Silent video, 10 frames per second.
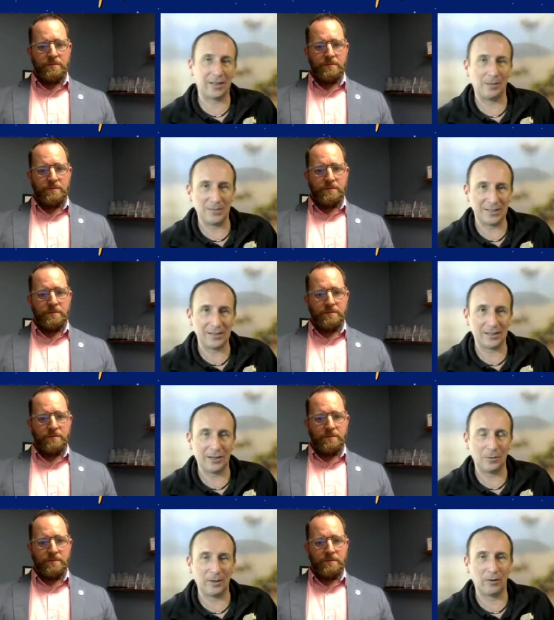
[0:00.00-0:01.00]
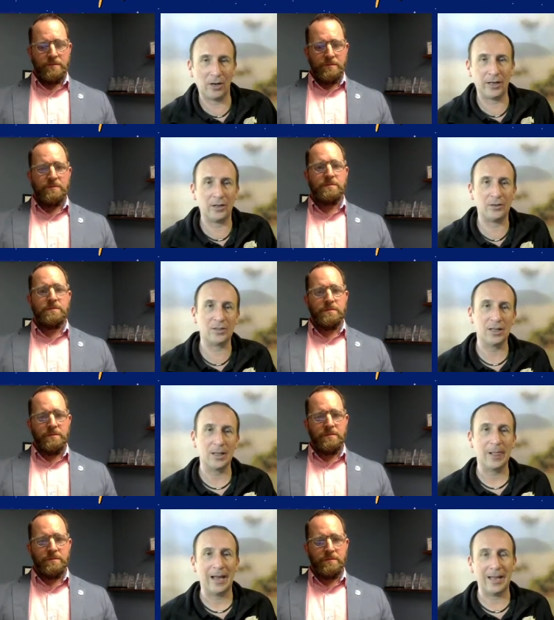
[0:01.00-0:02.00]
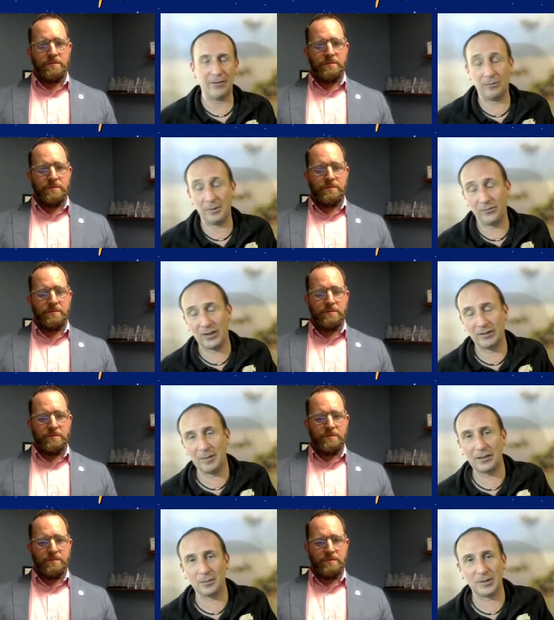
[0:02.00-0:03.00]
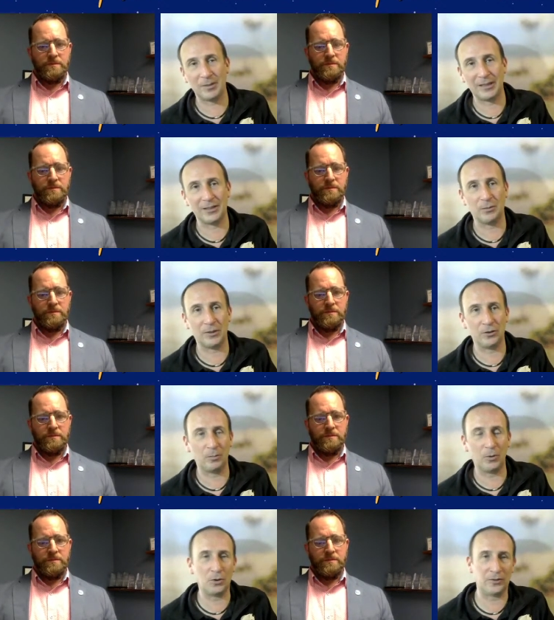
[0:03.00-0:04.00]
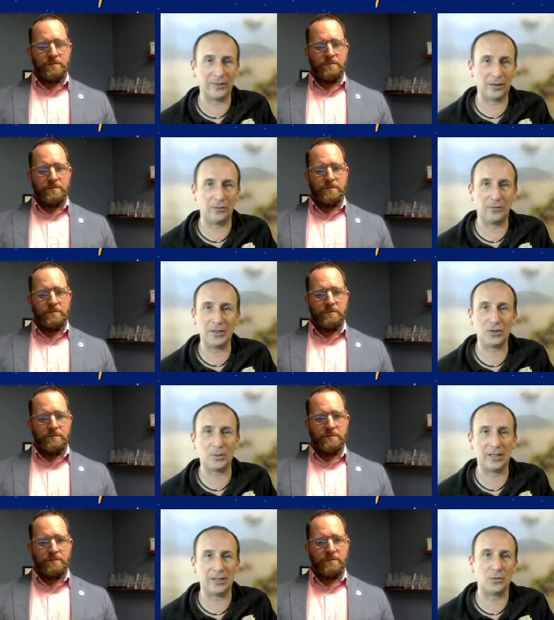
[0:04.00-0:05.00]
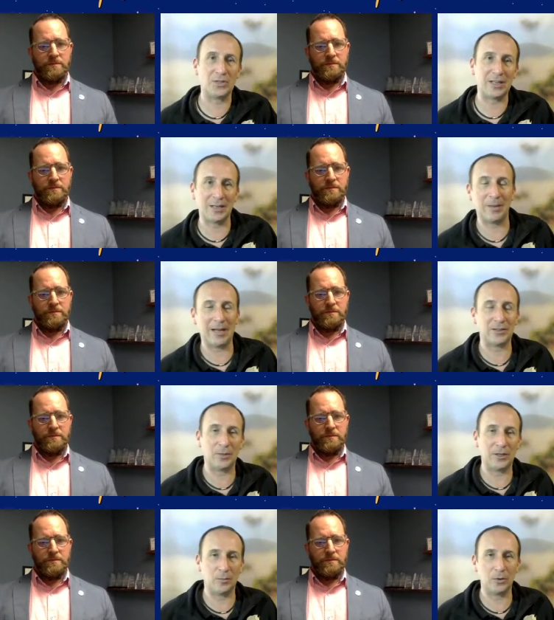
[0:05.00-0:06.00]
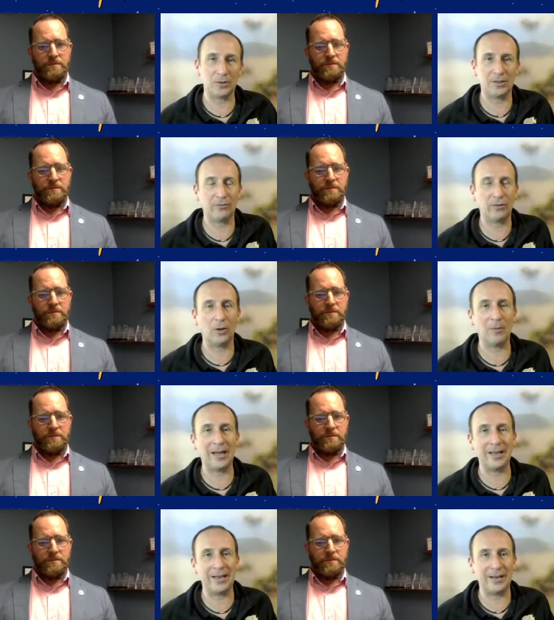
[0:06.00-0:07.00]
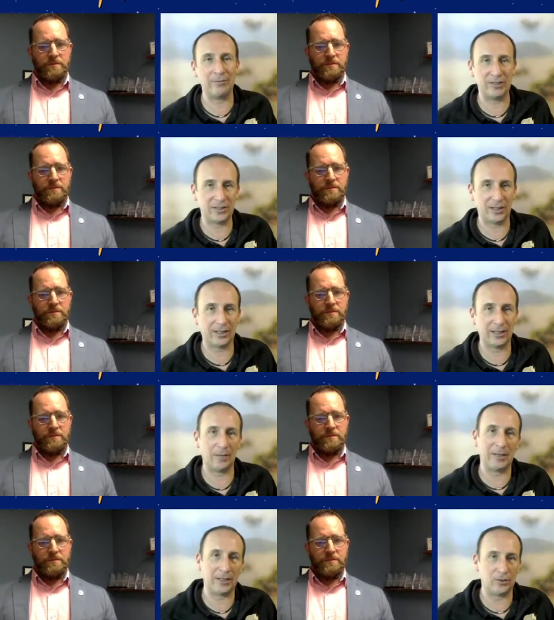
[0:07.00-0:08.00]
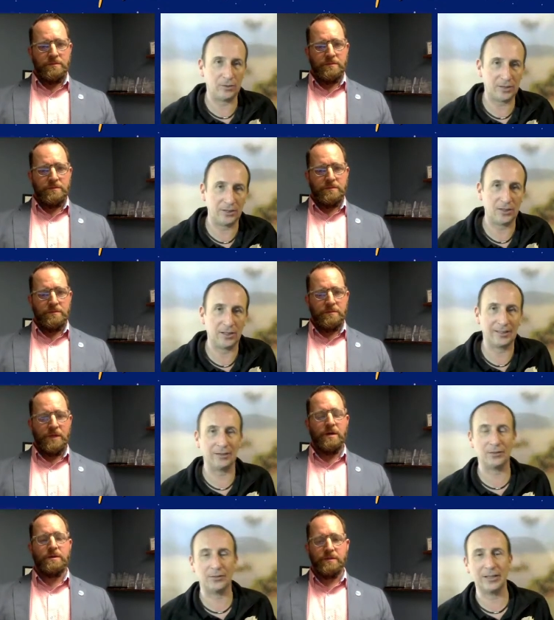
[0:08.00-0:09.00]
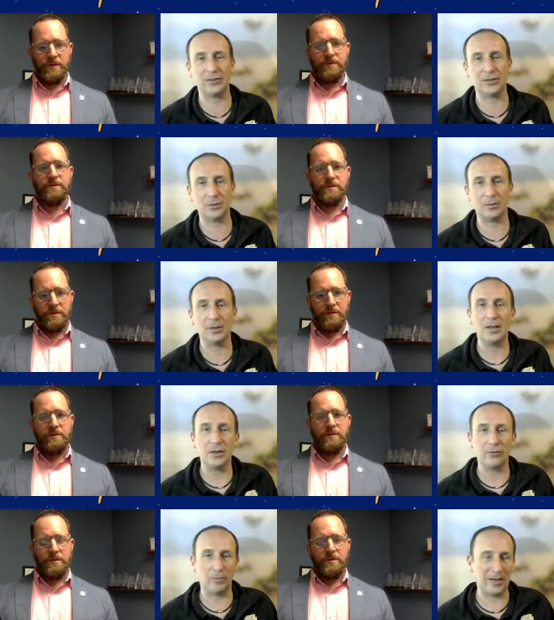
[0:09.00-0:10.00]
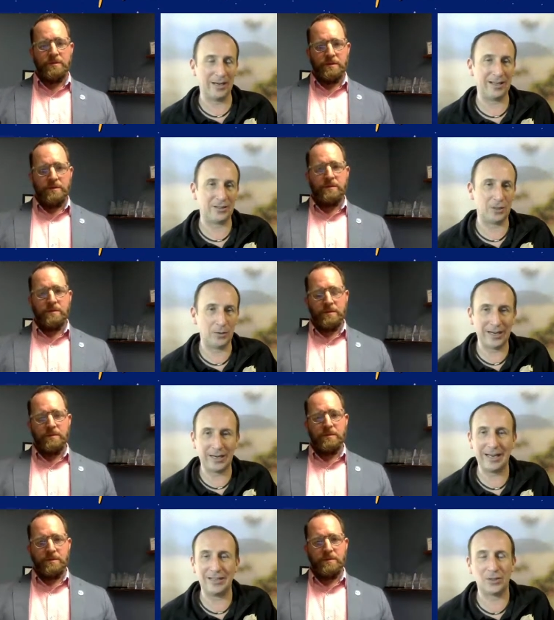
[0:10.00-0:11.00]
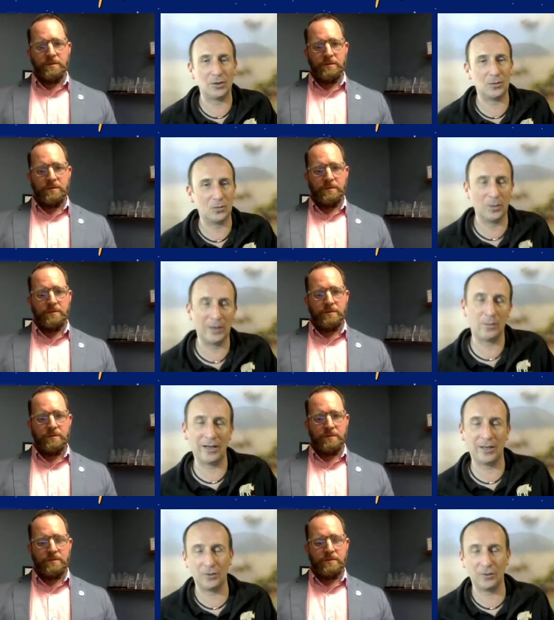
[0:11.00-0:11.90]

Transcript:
Speaker 1: comes into helping rhinos and then from an environmental perspective when you're bored of it or finished with it you send it back to where you bought it from and then they recycle it and make a new t-shirt out of wow. it so from an, so it, it's a win-win in